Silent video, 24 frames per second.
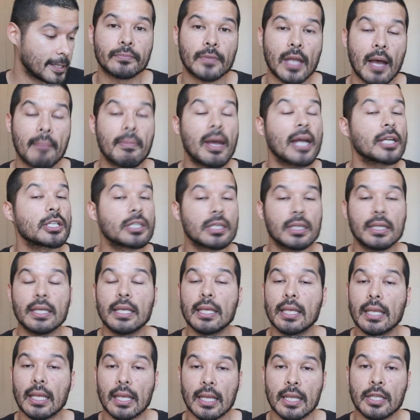I'm
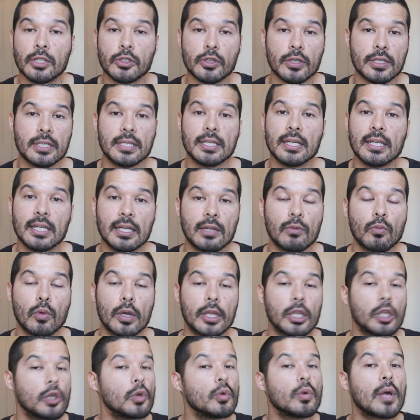actually interested in
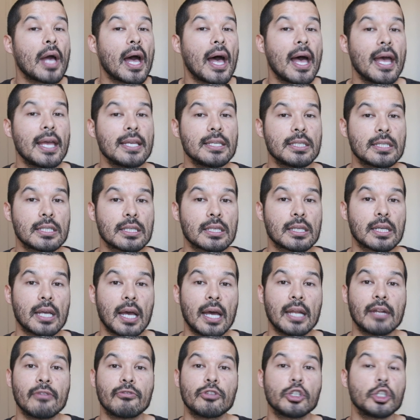what you guys
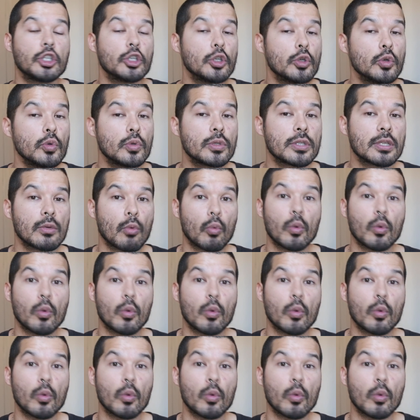kind of shoot,